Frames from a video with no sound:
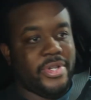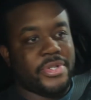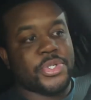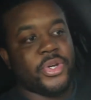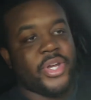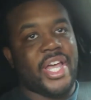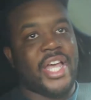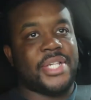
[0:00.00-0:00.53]
And
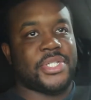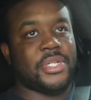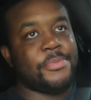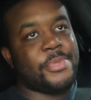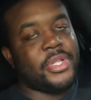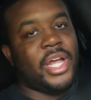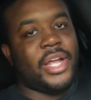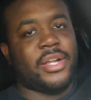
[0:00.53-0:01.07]
so it has
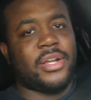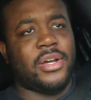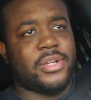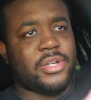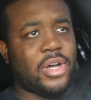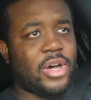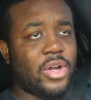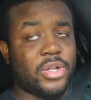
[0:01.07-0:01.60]
something like
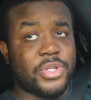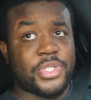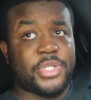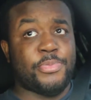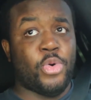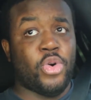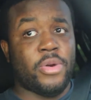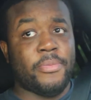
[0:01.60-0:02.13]
called a
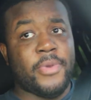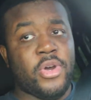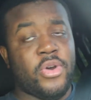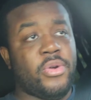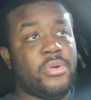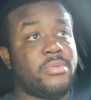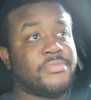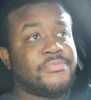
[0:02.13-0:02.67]
sport
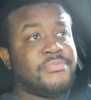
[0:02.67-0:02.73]
mode,